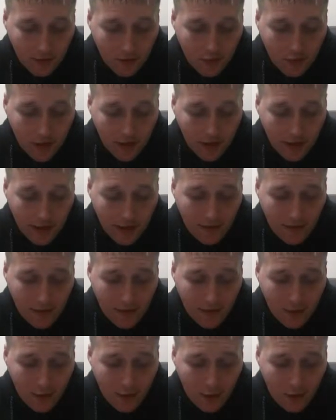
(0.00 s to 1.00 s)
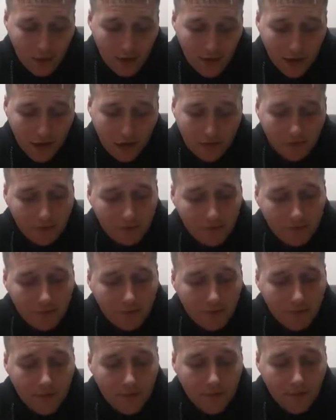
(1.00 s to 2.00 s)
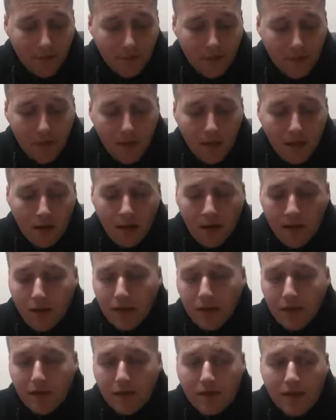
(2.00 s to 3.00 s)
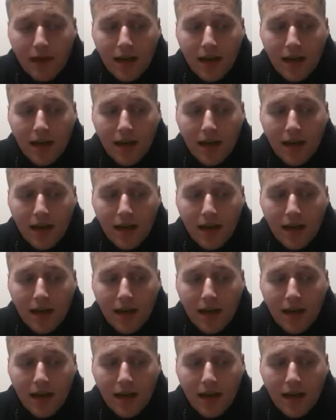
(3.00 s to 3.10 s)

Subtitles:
They really have improved it. They've